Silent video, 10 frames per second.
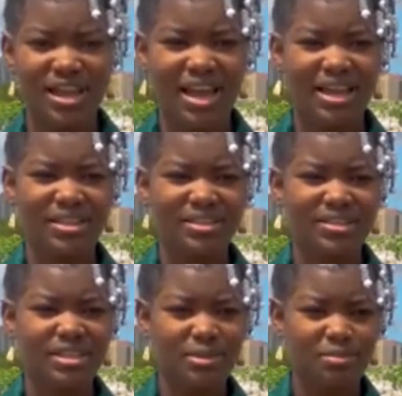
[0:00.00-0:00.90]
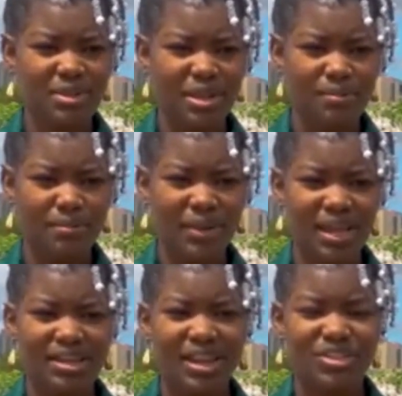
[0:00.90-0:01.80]
and E D P M,
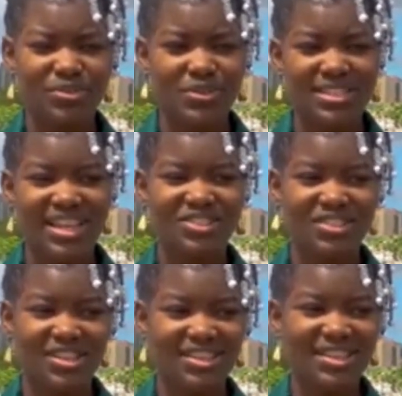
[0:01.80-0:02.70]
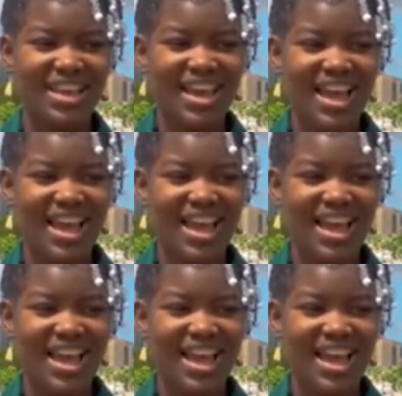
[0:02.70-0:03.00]
and I chose electrical.